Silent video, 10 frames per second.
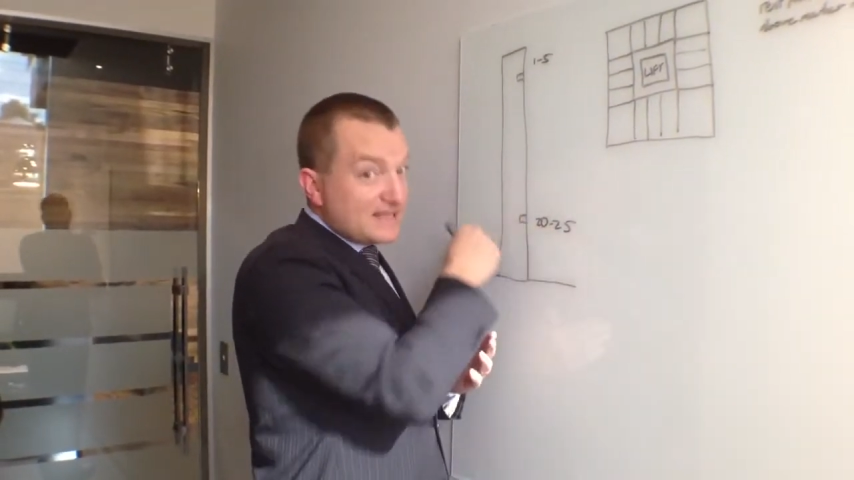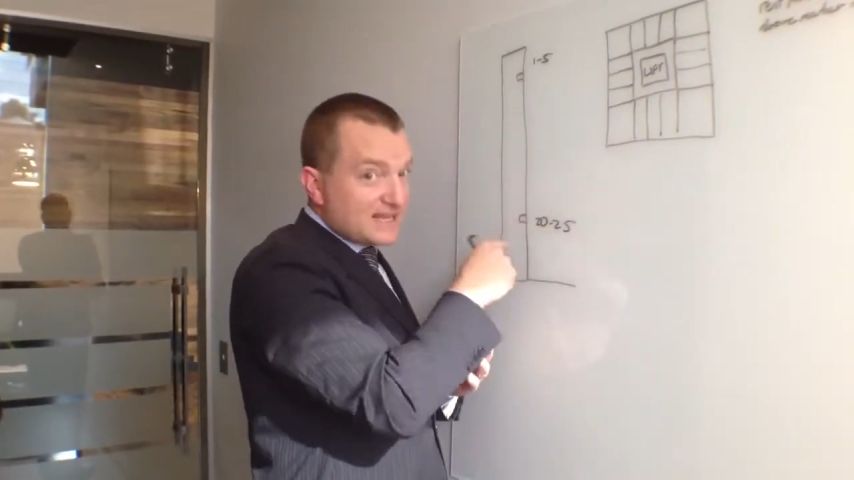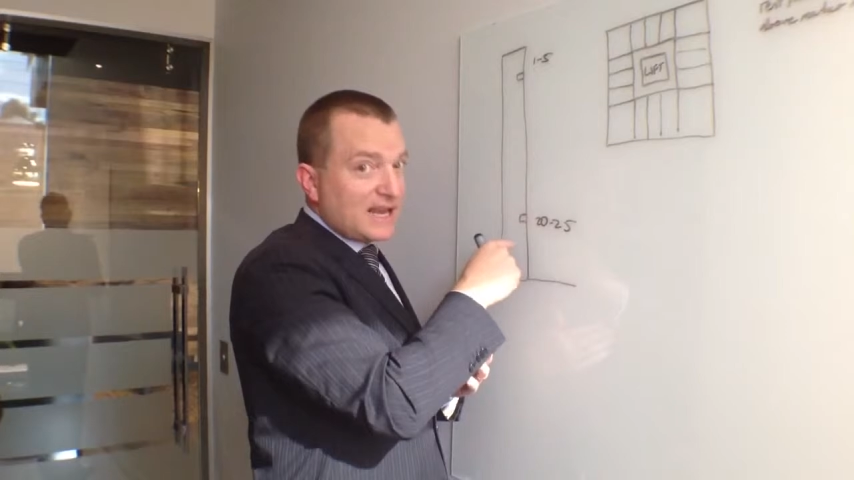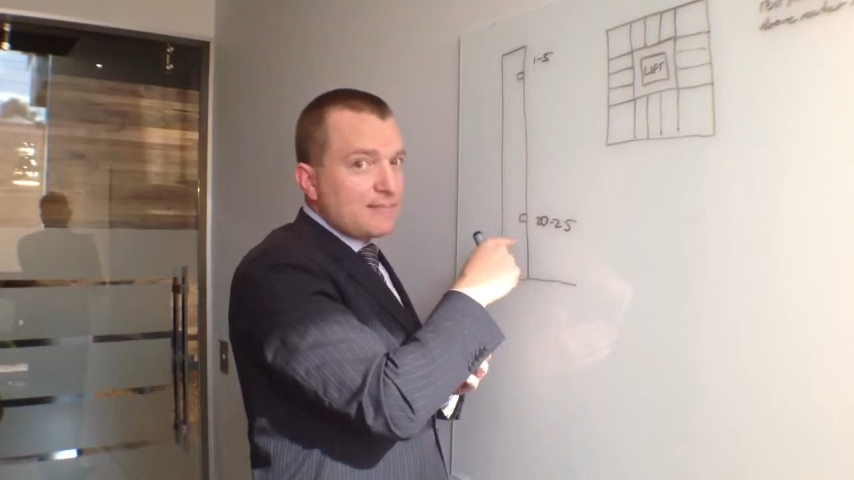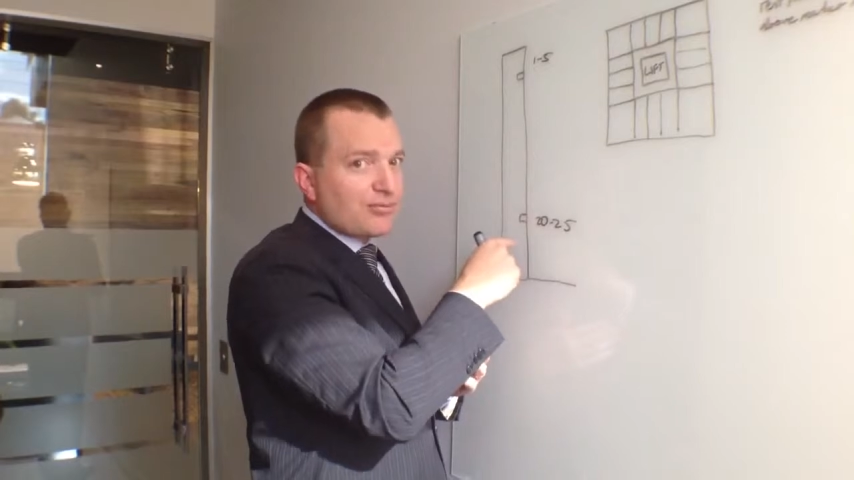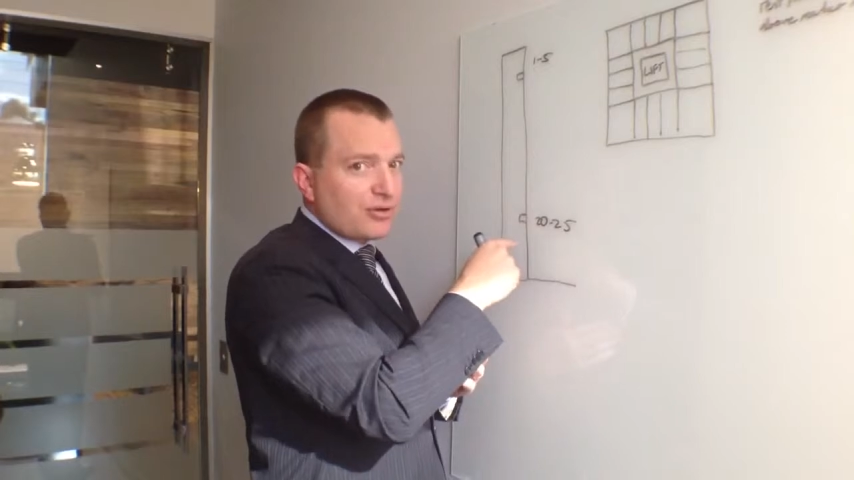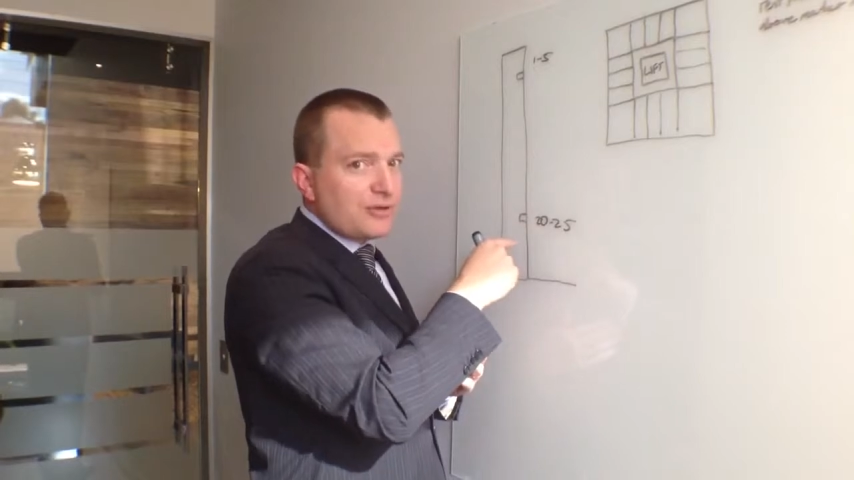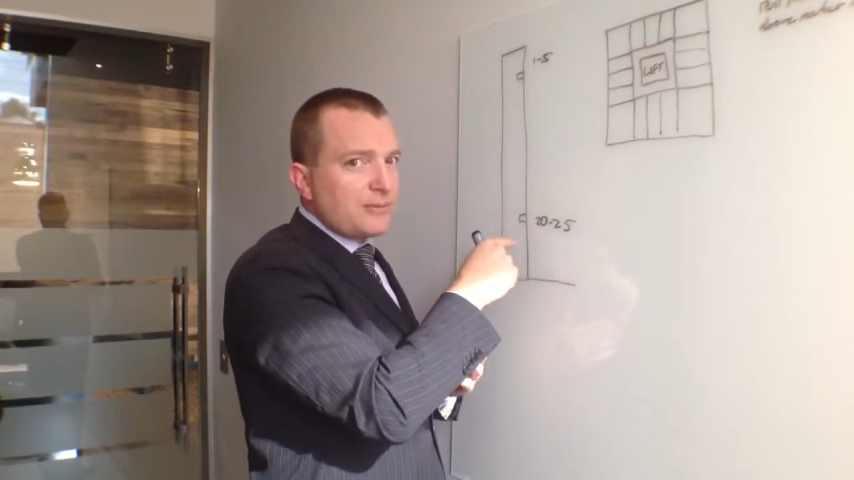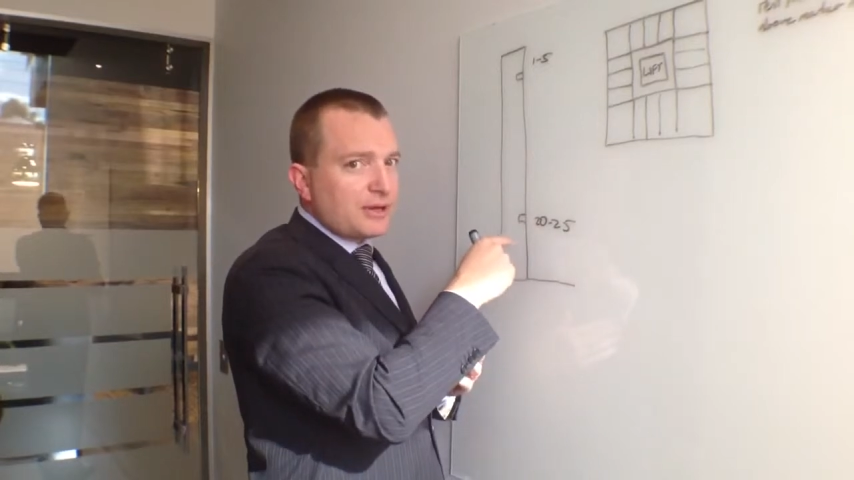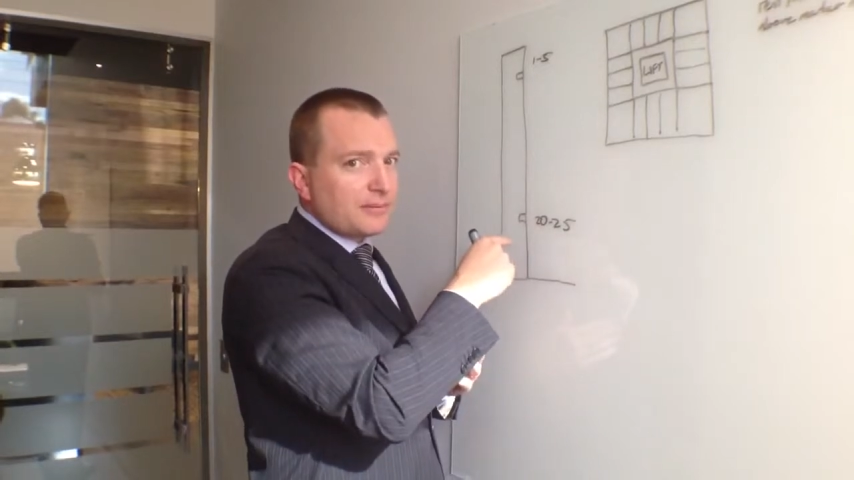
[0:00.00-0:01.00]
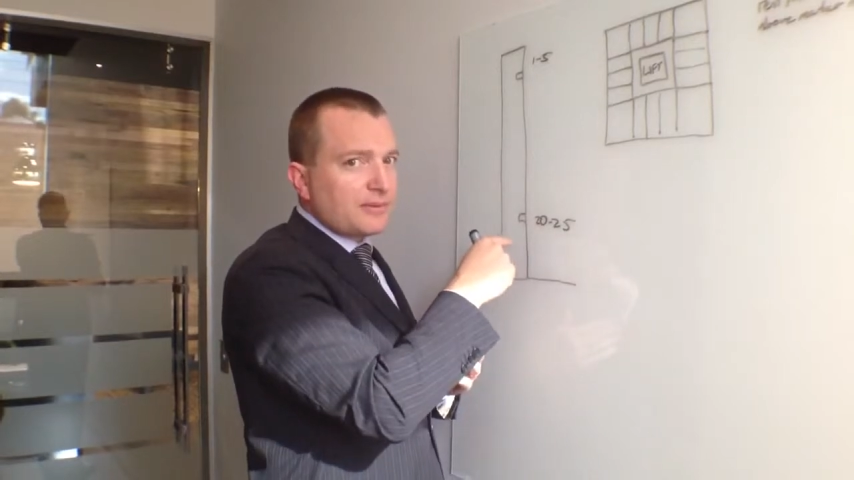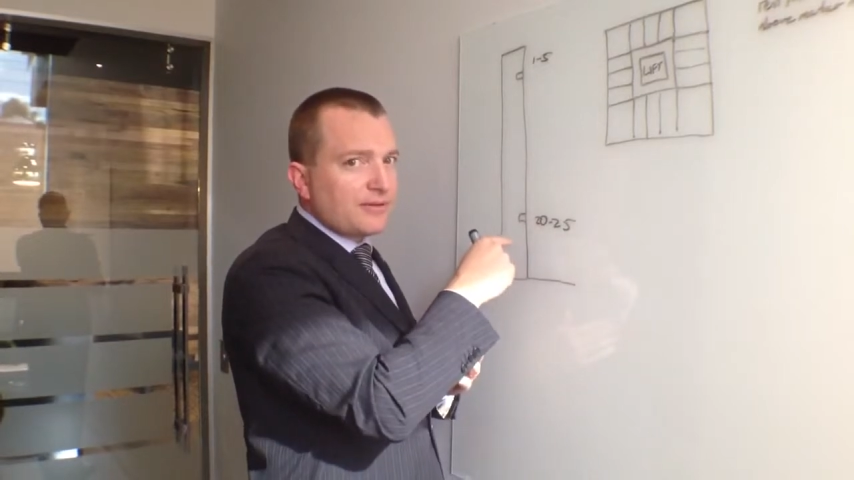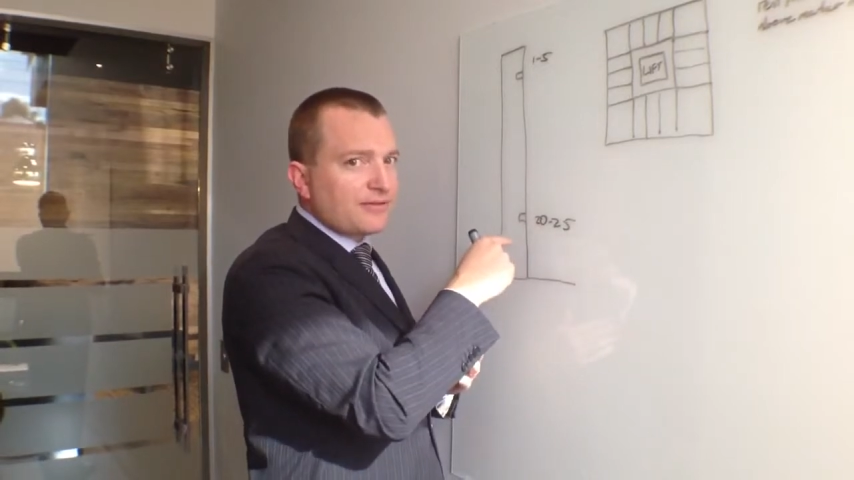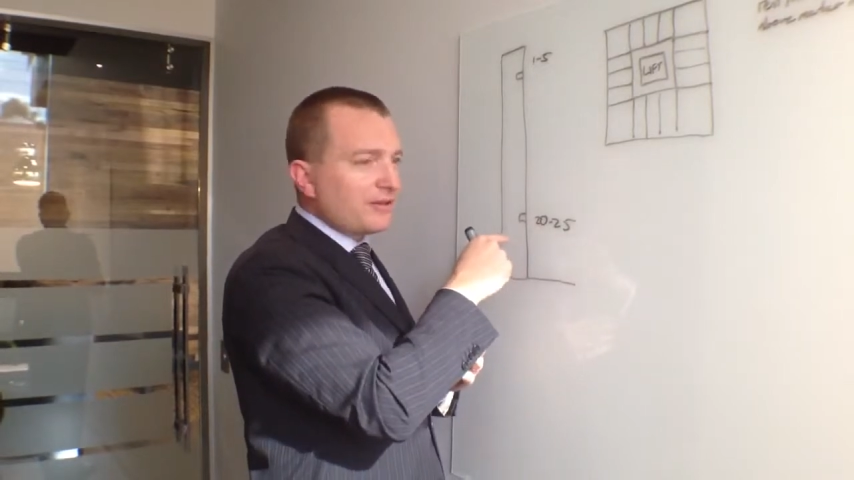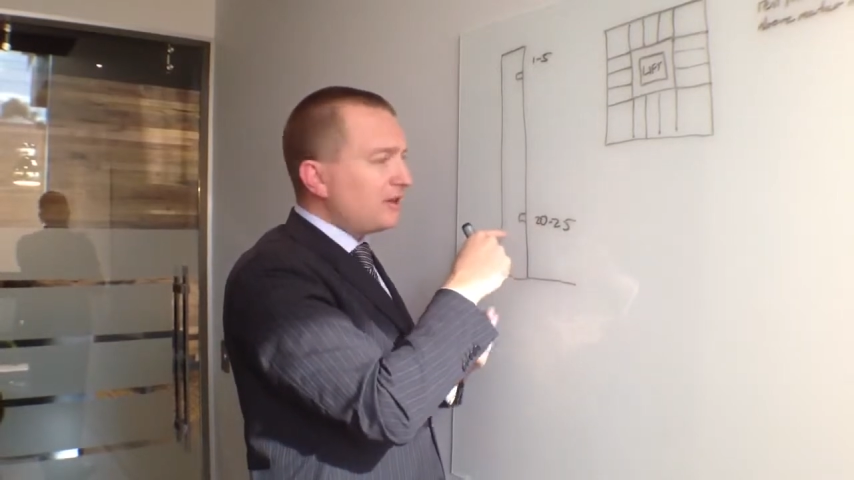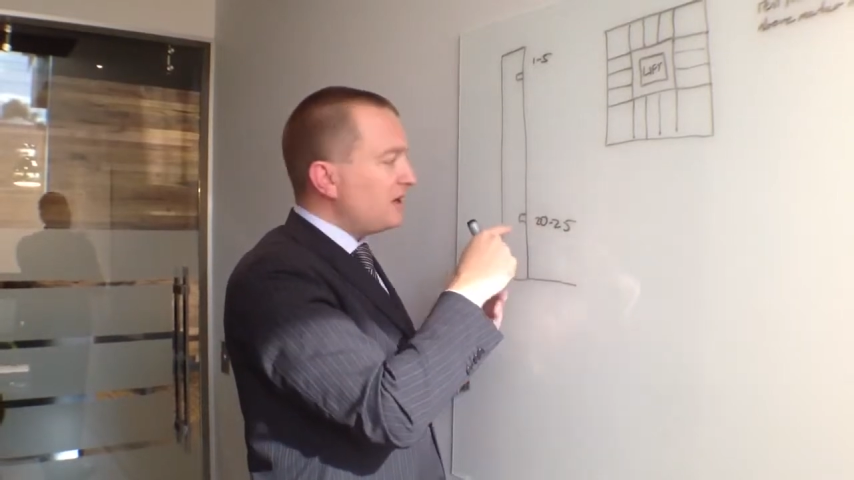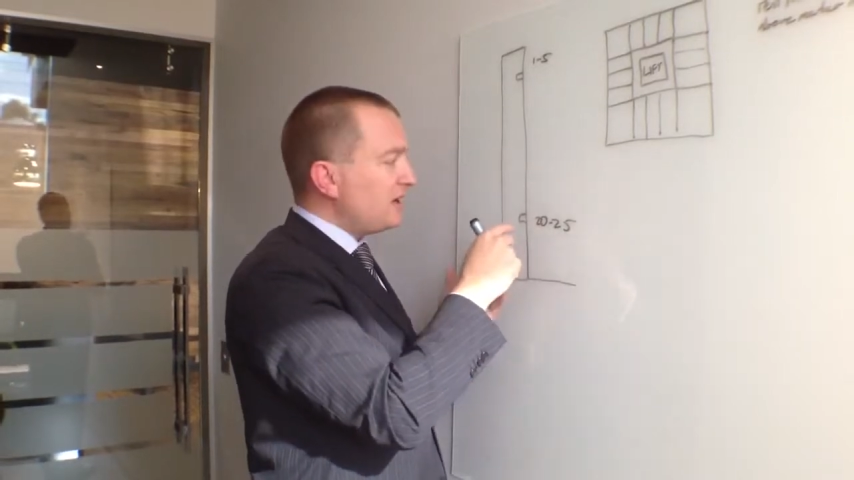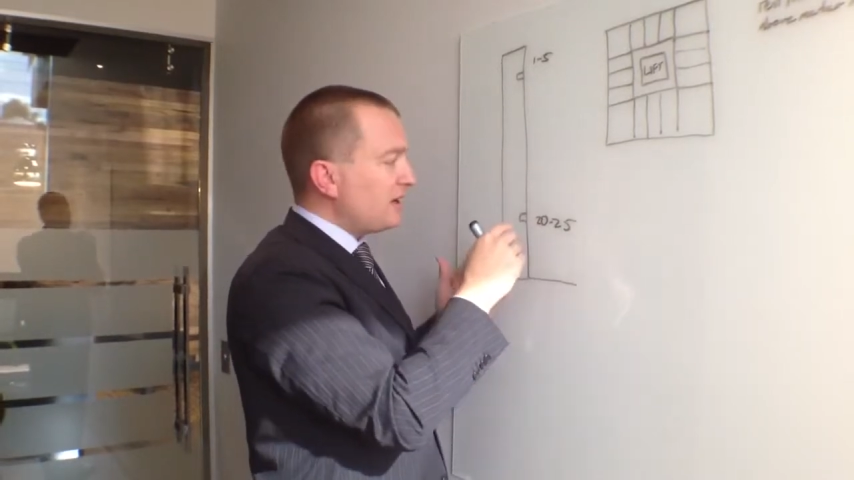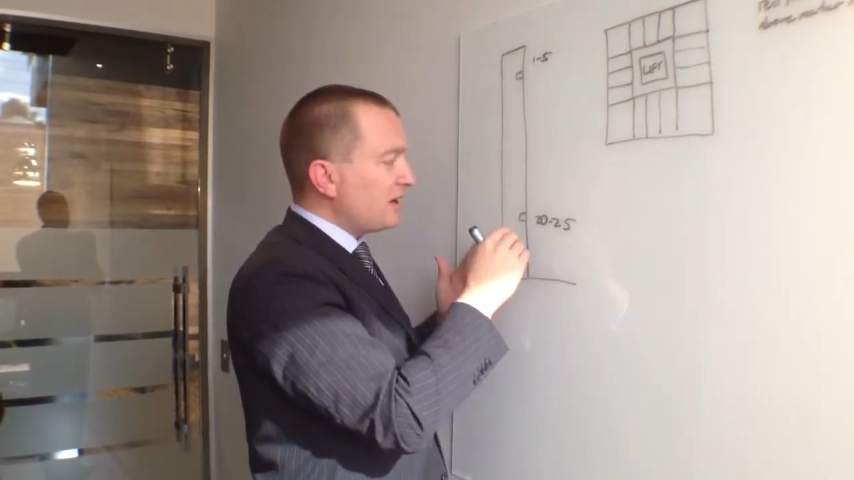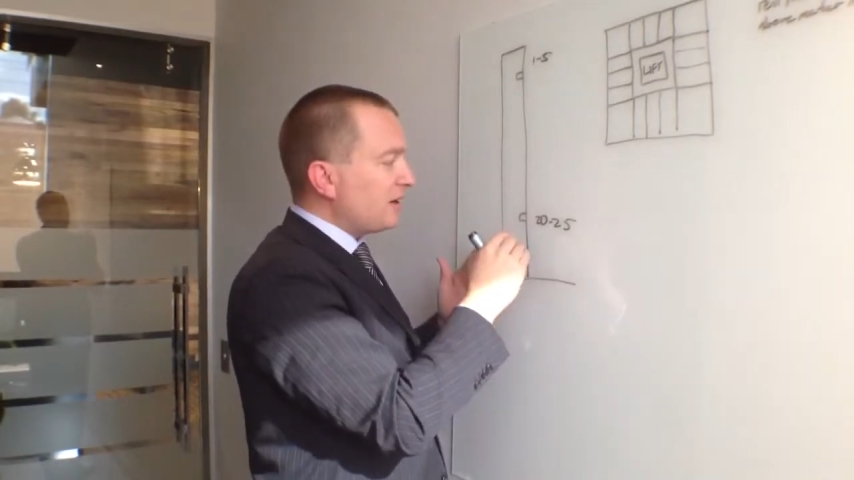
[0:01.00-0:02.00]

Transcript: same premium for the